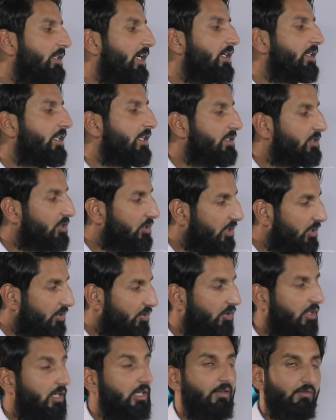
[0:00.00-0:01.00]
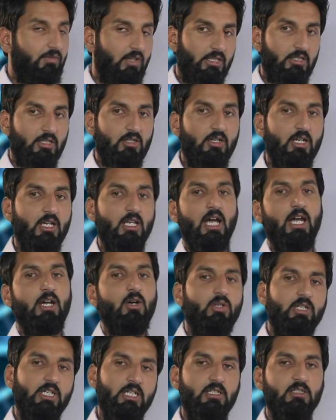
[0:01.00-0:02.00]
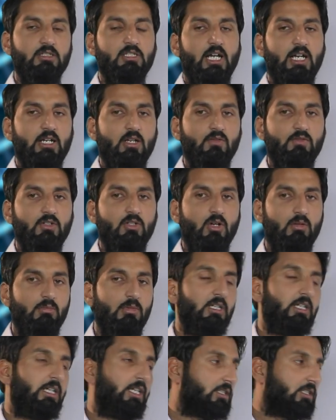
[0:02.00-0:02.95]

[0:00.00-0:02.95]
that incident ray, reflected ray lie on either side of the normal.